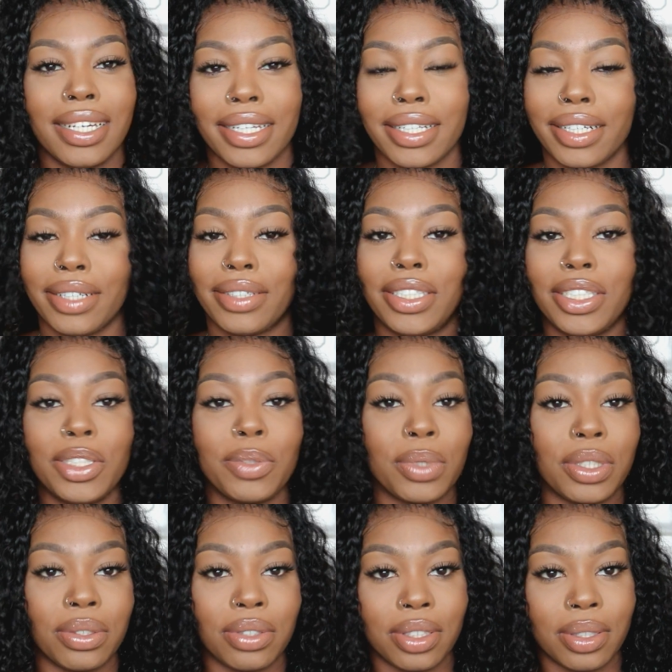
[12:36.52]
Girl, she knows
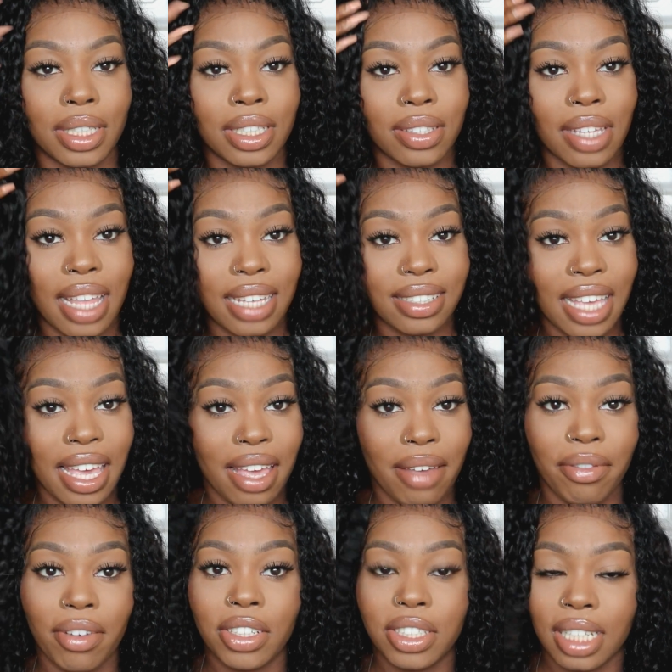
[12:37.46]
what she was doing. So that's
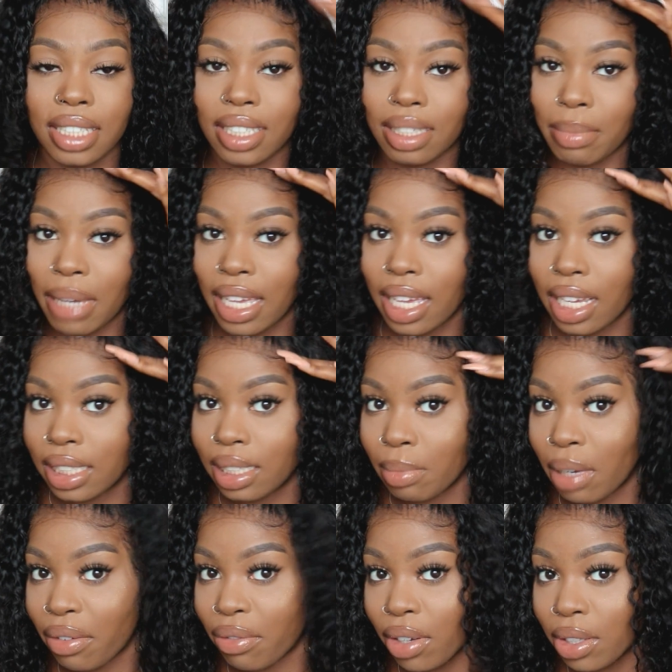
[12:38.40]
Hair Virtue that did my hair, did
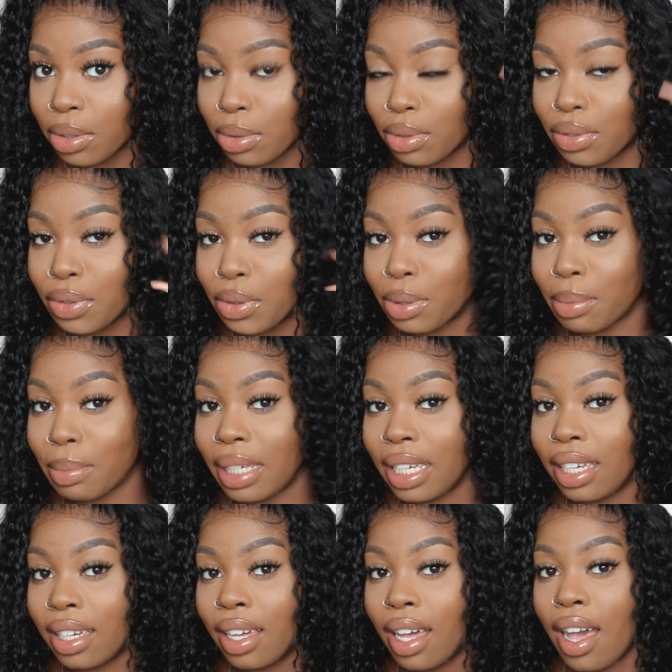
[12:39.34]
my frontal for
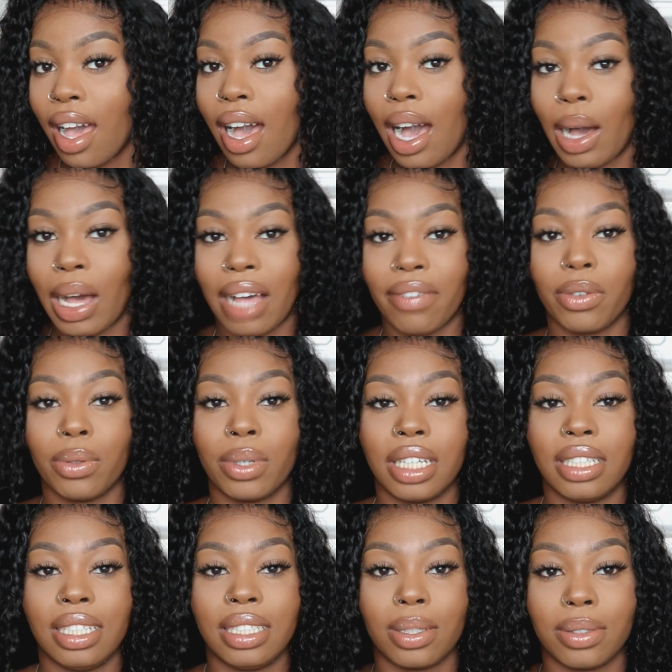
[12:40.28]
me. I have all
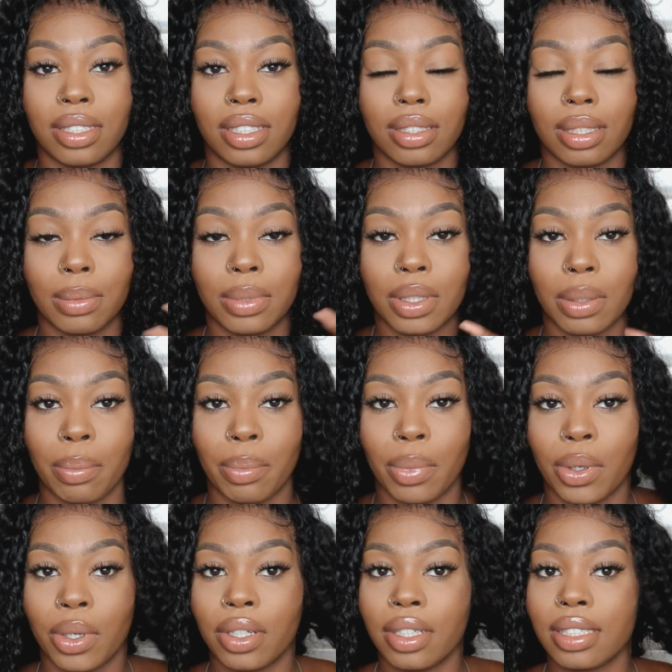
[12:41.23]
her details in the description
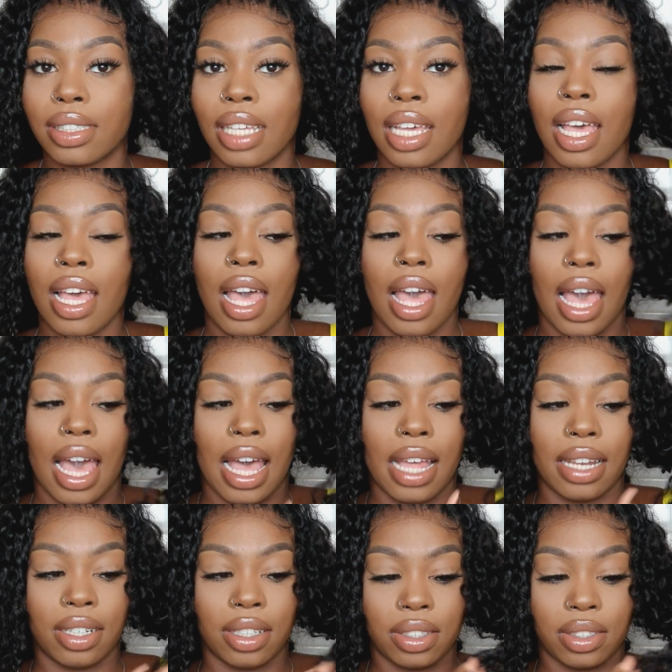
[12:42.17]
box.
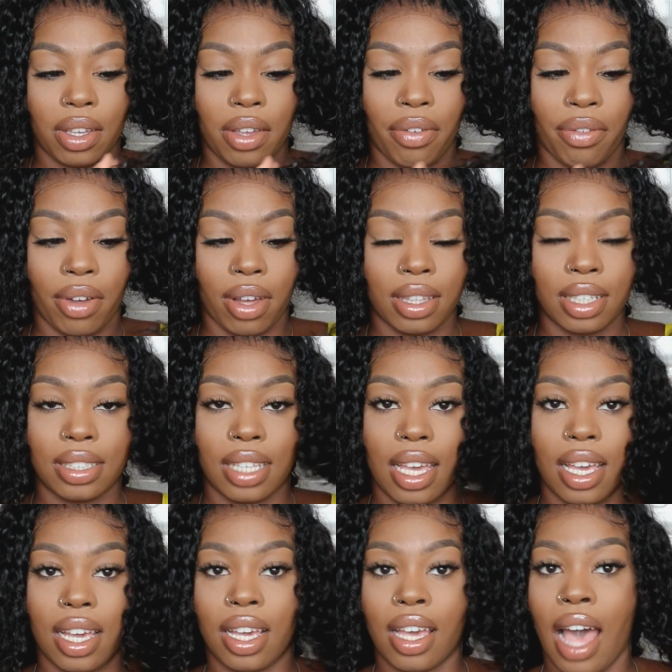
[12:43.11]
And so far this
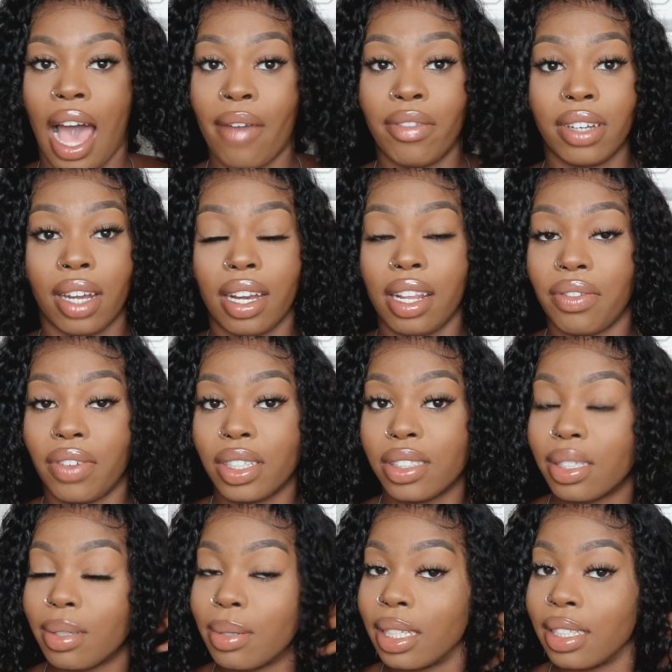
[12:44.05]
hair, I haven't done anything
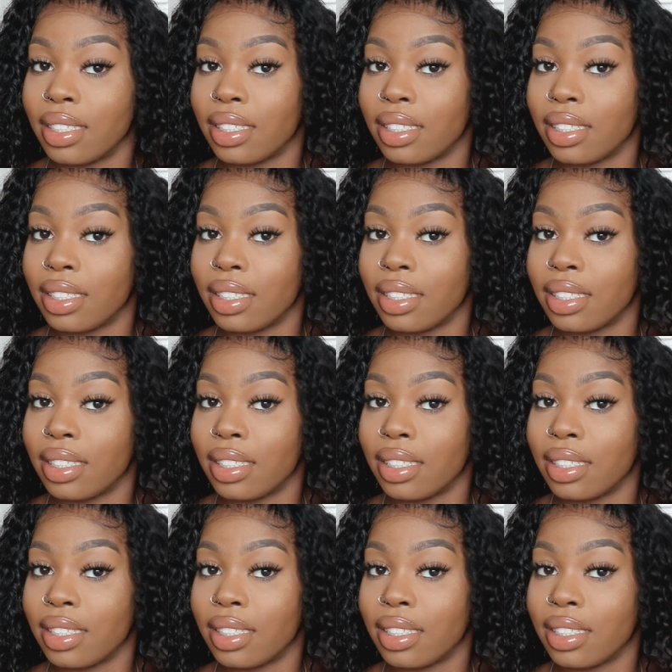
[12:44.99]
to it.